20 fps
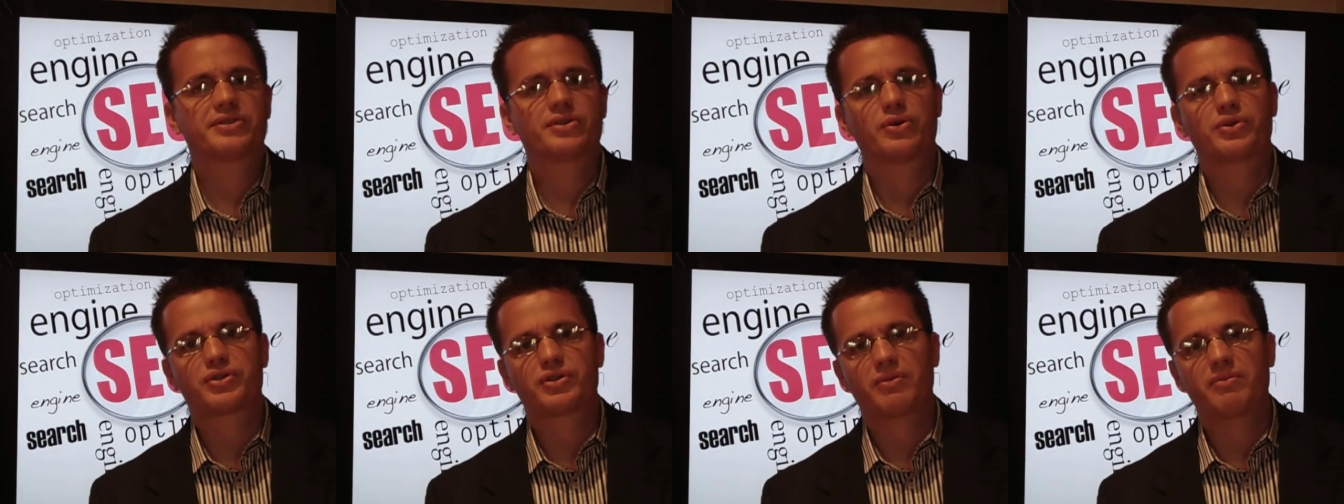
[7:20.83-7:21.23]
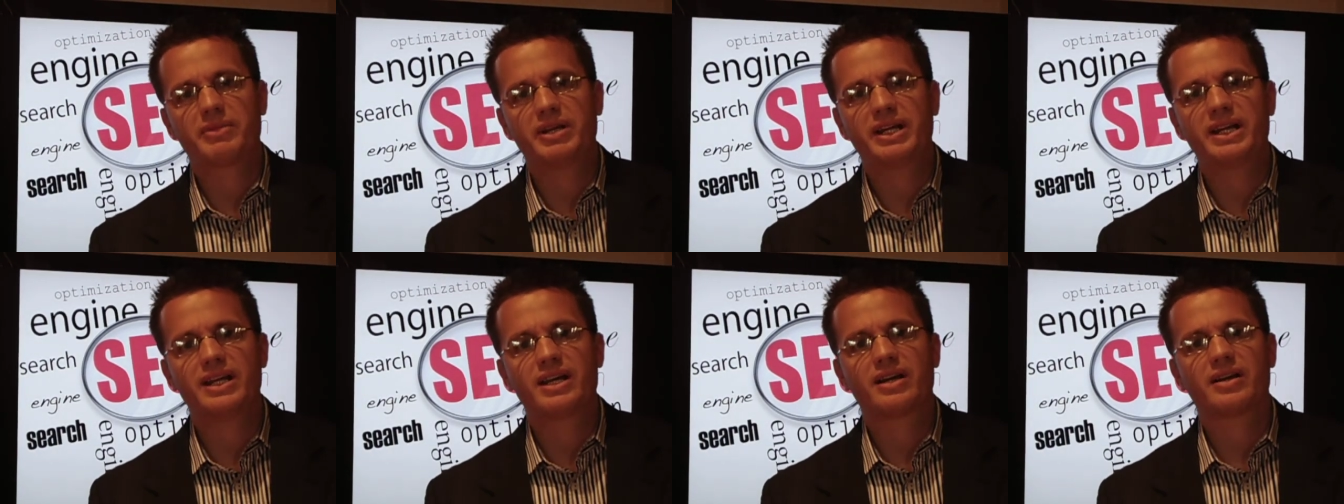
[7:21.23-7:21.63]
Social
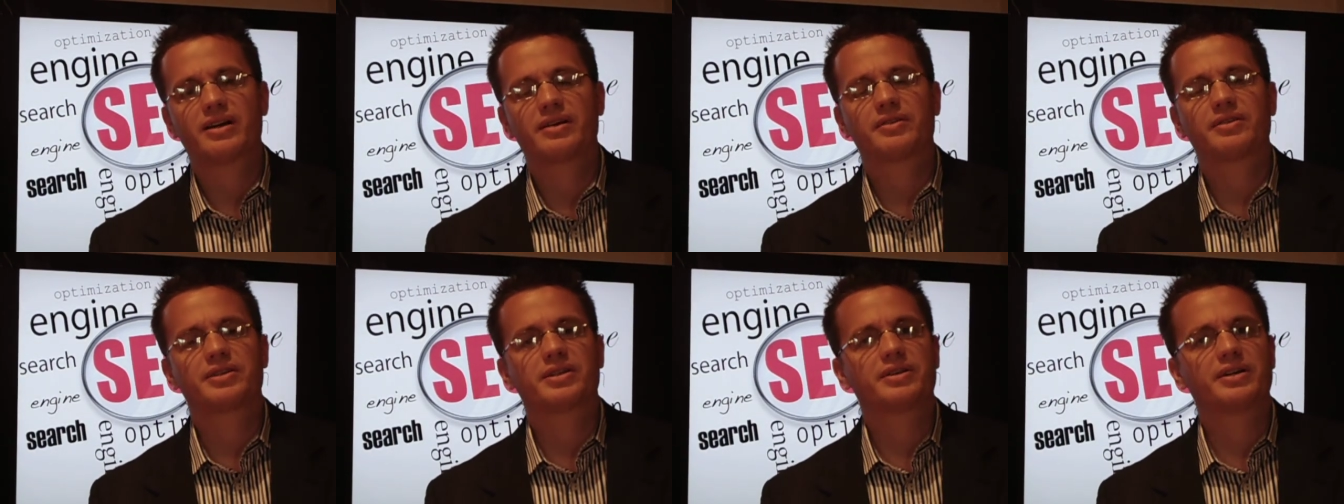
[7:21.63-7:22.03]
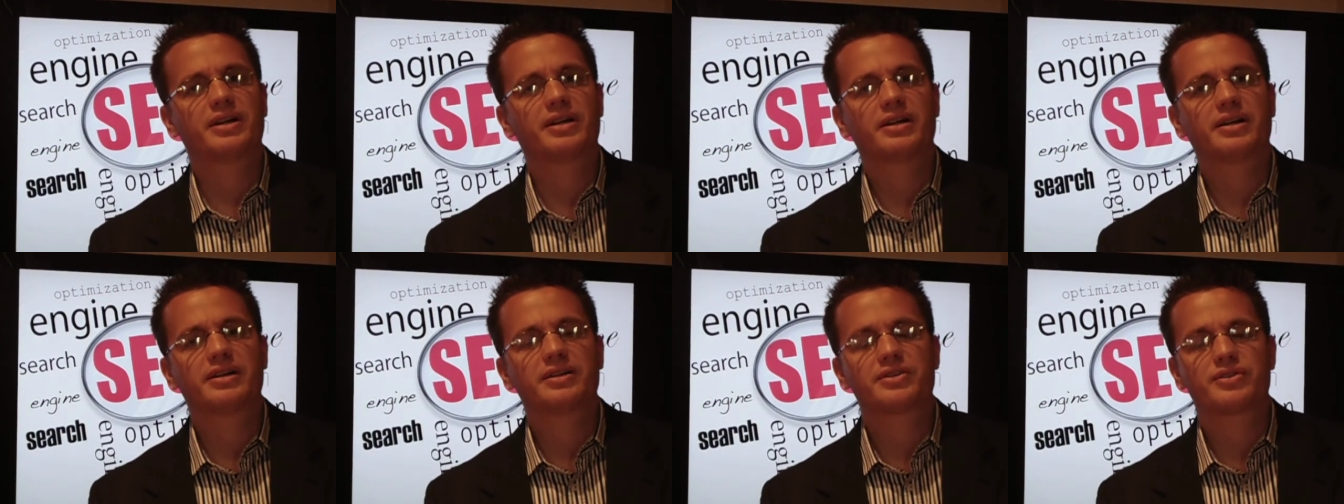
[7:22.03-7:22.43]
media,
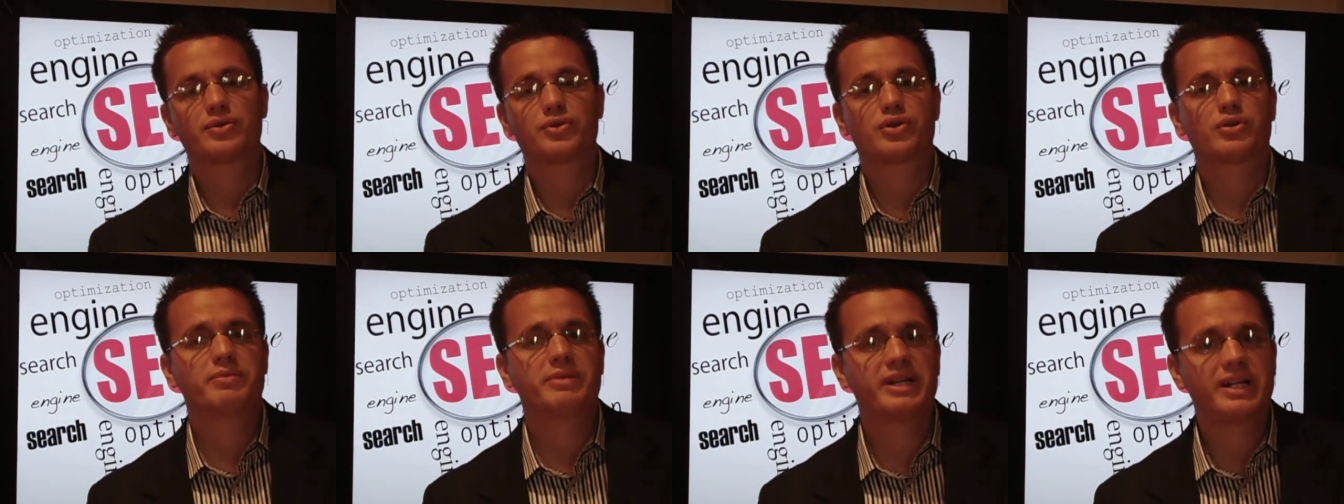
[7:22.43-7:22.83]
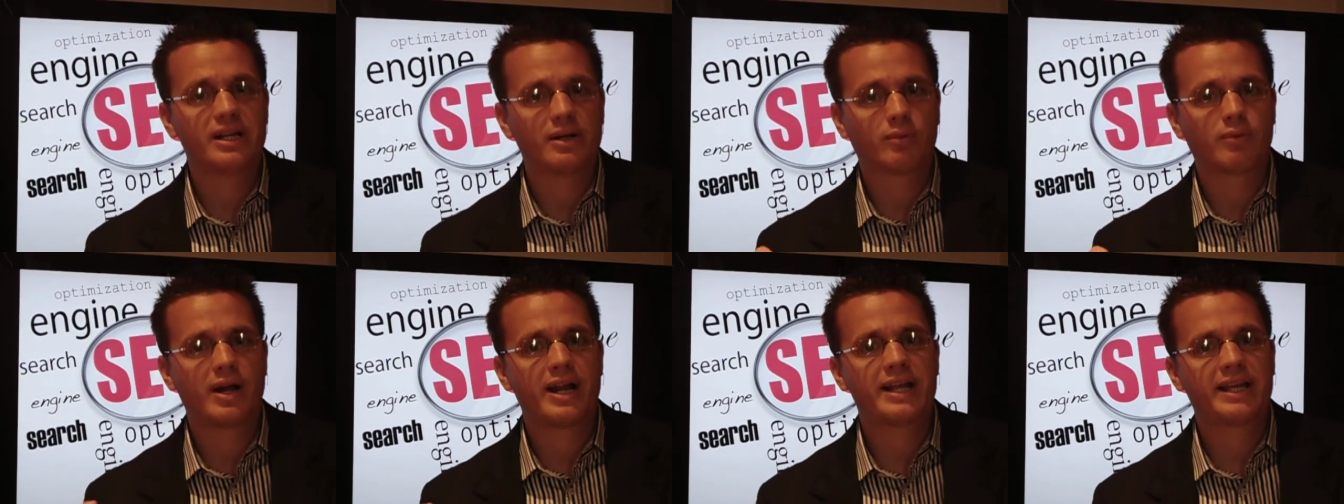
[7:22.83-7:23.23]
uh, social media
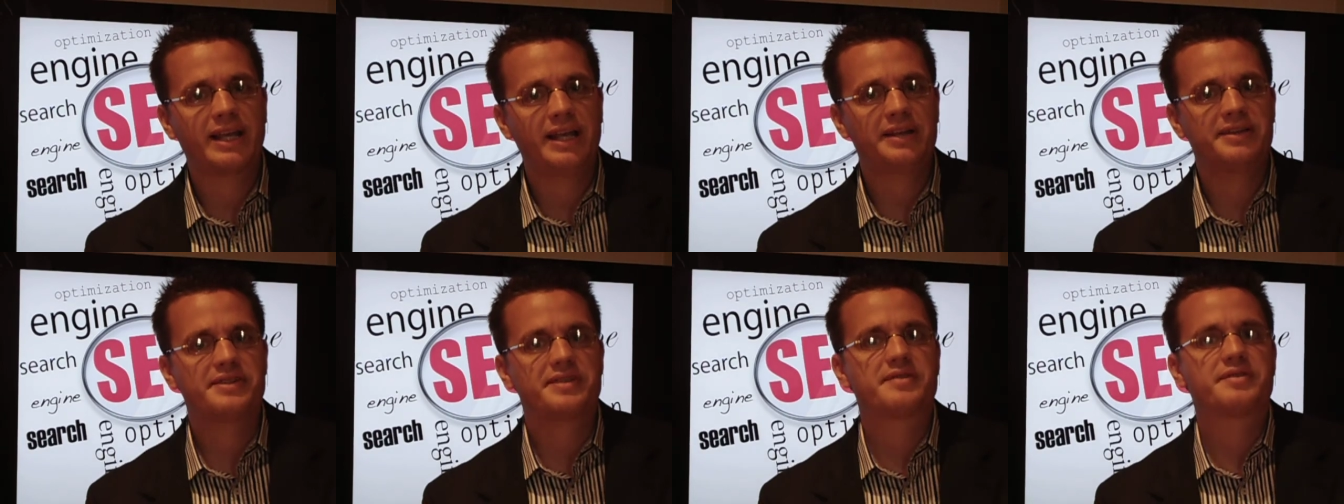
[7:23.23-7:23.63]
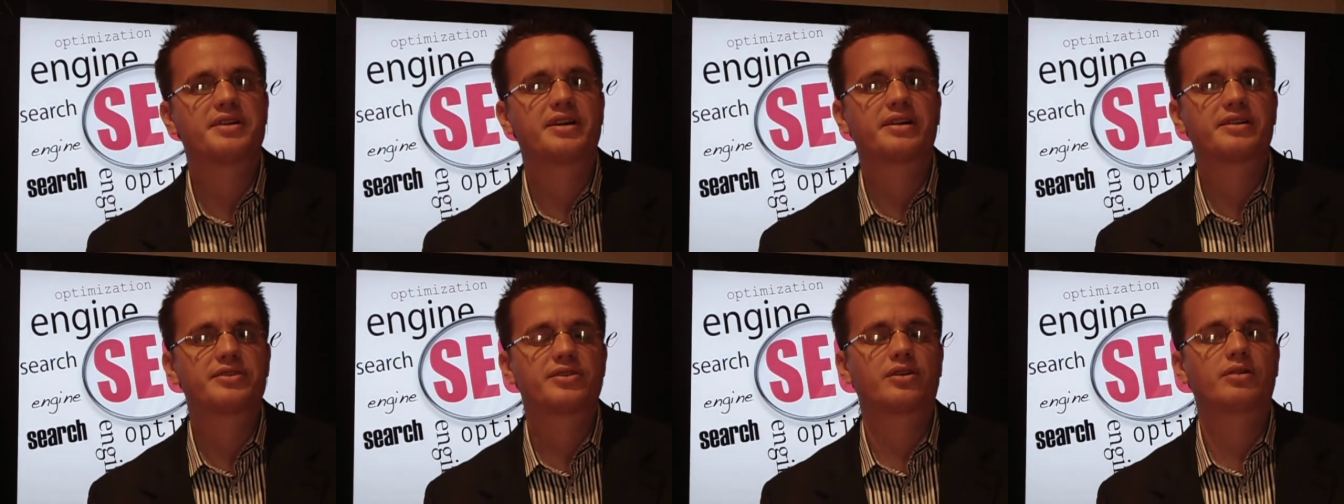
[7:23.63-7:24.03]
rankings is
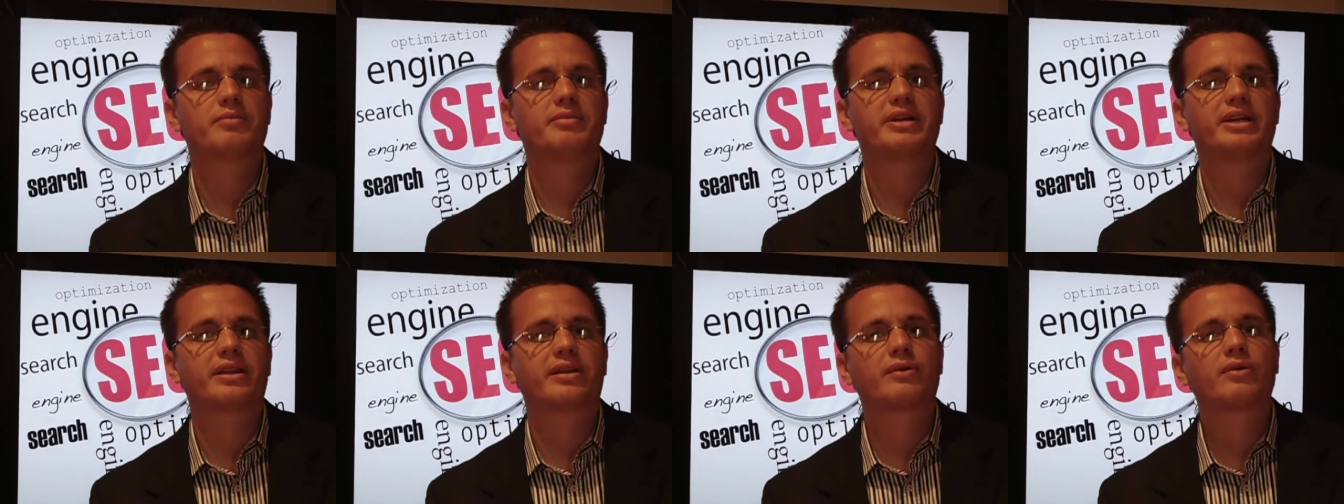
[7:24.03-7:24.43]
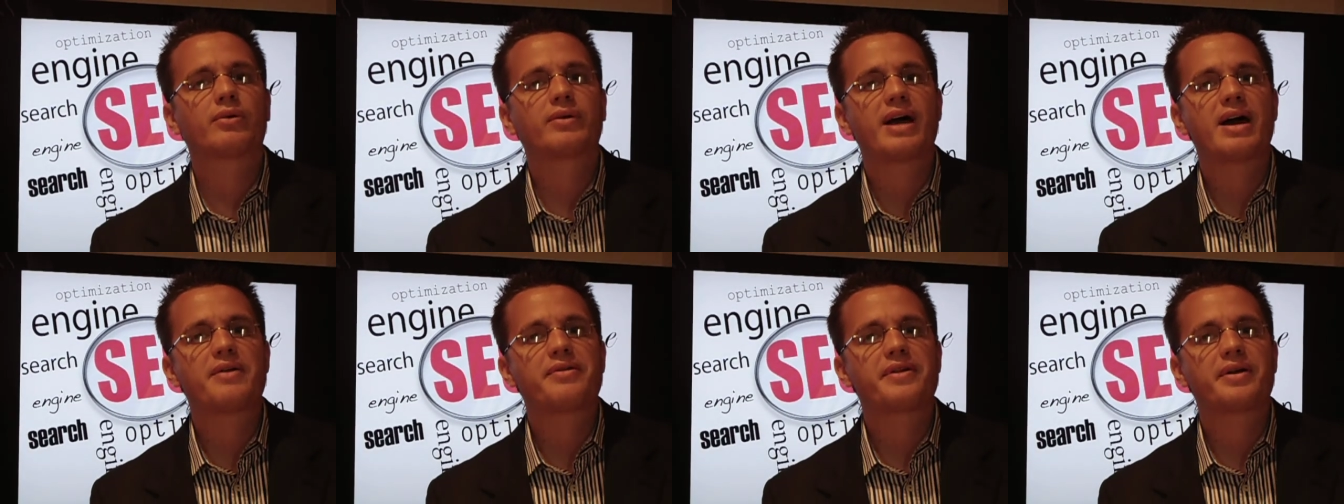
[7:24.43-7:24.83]
a term being thrown
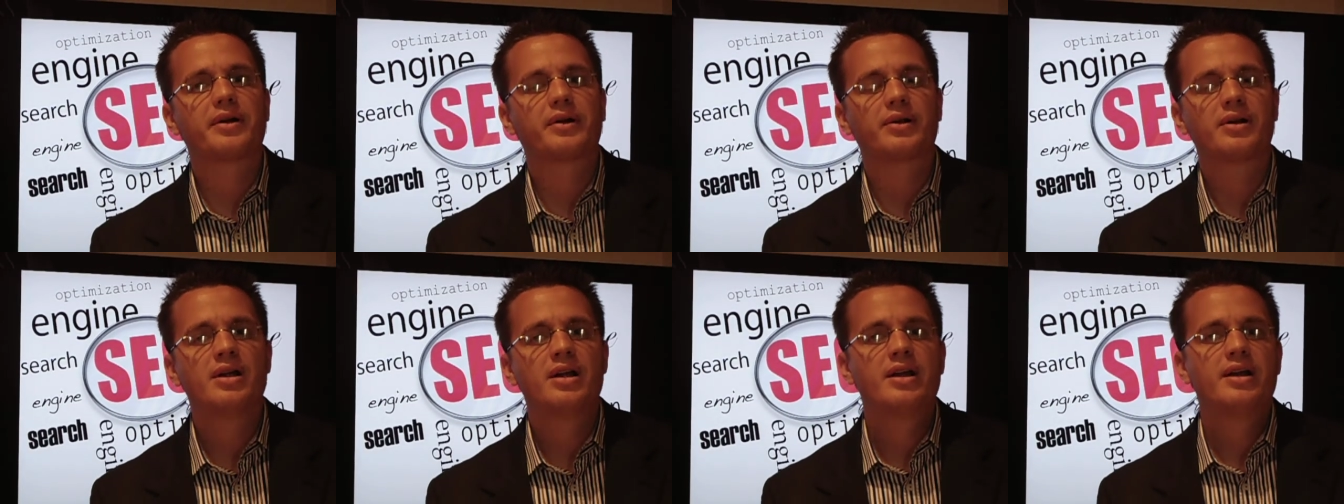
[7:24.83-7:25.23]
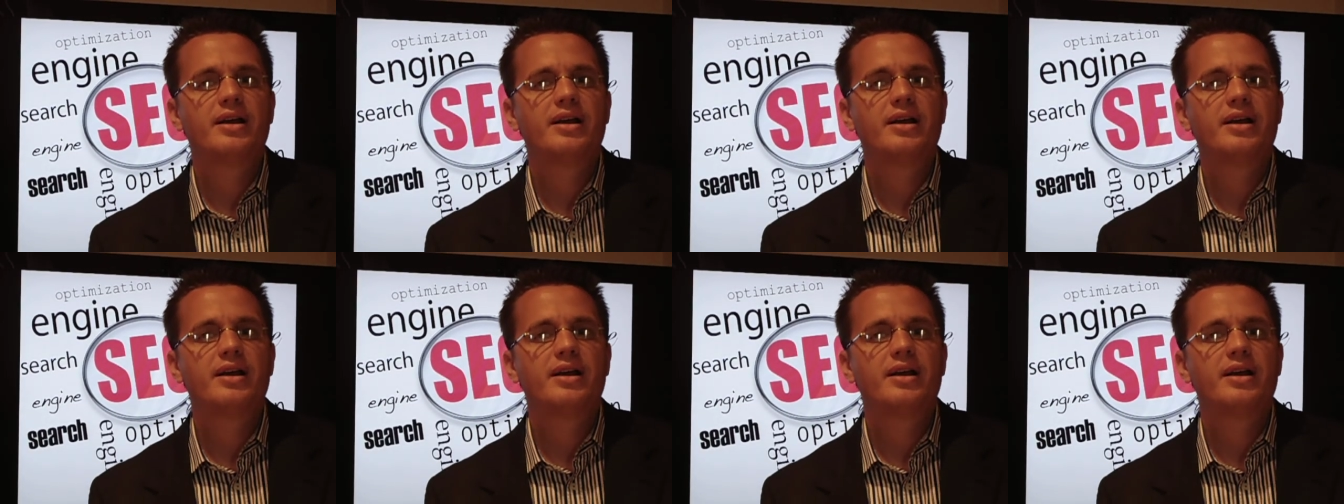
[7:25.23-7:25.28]
out there,